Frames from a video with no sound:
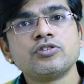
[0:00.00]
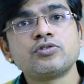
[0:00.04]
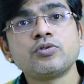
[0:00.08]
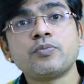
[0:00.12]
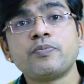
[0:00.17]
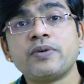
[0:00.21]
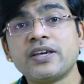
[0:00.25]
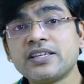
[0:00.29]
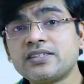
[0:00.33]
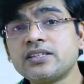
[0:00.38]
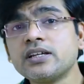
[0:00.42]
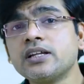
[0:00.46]
So
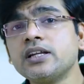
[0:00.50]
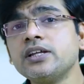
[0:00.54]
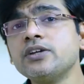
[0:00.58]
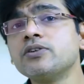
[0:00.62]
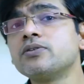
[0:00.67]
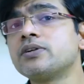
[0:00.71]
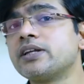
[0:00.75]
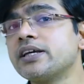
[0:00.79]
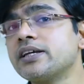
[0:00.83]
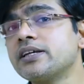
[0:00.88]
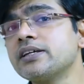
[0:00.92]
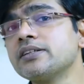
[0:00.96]
basically
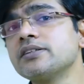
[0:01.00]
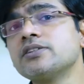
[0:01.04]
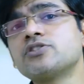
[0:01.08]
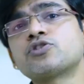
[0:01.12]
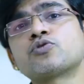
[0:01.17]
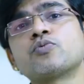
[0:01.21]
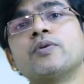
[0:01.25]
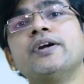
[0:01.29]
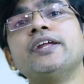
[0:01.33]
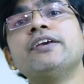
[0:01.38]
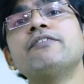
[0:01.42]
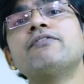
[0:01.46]
you're taking
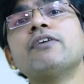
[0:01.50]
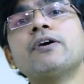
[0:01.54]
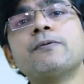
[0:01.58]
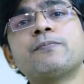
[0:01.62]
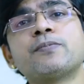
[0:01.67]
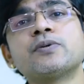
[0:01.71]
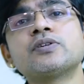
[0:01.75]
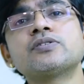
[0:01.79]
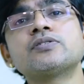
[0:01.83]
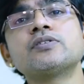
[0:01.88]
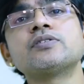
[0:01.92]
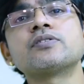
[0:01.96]
this
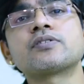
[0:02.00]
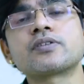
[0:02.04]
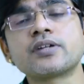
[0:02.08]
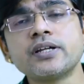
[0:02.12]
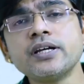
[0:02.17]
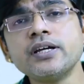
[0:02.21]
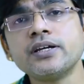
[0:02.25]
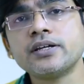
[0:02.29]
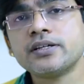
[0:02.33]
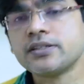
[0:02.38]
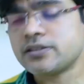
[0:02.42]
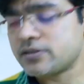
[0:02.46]
25%
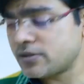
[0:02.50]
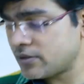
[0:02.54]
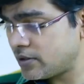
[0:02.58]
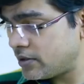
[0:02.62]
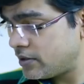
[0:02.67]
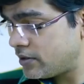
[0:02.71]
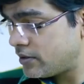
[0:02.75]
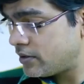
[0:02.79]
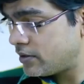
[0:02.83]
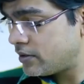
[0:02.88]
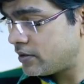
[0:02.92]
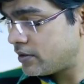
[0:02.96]
risk
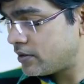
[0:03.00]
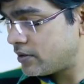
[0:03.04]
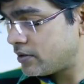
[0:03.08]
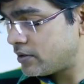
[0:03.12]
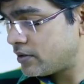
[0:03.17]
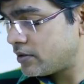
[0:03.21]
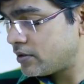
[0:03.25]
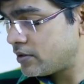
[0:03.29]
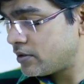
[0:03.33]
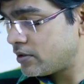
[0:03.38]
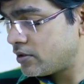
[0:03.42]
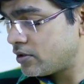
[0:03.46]

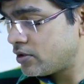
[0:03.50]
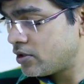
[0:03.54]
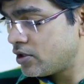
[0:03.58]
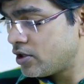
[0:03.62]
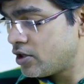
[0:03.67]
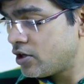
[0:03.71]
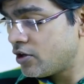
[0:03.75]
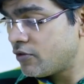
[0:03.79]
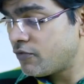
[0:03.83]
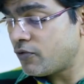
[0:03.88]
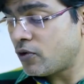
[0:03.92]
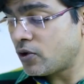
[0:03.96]

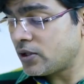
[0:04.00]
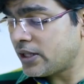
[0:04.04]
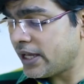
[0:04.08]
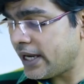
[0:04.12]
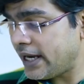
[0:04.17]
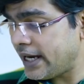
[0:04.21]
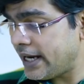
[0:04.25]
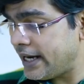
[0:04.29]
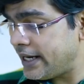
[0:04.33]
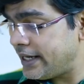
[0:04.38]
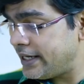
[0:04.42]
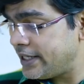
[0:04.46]
for the
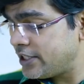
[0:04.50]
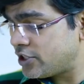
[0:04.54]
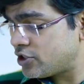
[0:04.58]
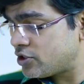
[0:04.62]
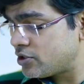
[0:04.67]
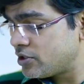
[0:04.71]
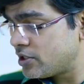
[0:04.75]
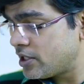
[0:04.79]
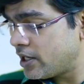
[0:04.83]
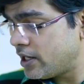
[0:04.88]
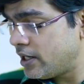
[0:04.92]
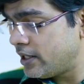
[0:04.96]

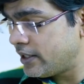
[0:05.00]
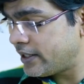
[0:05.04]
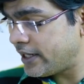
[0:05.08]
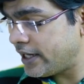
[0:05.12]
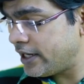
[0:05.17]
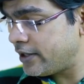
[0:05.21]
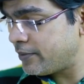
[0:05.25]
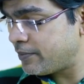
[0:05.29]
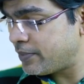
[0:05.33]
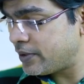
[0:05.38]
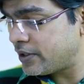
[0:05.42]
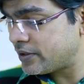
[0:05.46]
additional
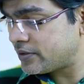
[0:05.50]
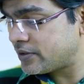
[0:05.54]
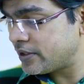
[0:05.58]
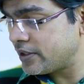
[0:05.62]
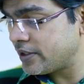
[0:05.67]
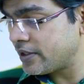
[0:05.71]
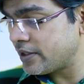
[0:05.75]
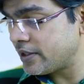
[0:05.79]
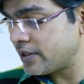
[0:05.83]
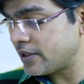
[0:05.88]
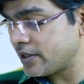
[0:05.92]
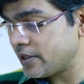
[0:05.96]

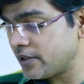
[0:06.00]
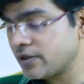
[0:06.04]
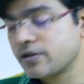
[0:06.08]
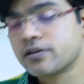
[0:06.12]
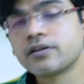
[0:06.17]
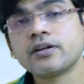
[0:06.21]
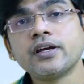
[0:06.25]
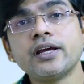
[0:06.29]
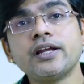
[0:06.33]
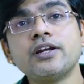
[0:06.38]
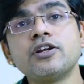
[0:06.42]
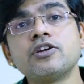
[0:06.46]
10% return
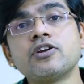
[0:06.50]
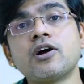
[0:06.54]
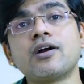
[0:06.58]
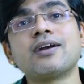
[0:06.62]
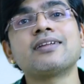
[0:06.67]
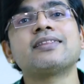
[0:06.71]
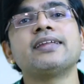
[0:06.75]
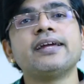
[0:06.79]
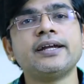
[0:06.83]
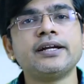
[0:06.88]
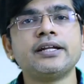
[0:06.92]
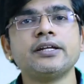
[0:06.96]
and
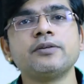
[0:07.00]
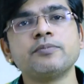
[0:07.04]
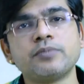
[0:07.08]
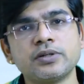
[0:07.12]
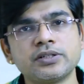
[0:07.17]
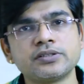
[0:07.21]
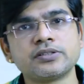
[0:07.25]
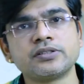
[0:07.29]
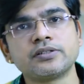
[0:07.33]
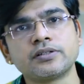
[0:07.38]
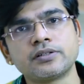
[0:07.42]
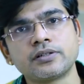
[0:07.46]
not the 18%
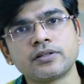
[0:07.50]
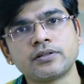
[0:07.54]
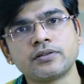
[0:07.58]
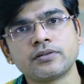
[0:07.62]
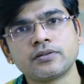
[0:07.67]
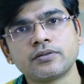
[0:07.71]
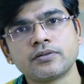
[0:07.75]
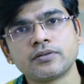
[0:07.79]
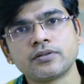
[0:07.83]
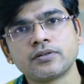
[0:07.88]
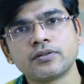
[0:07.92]
return.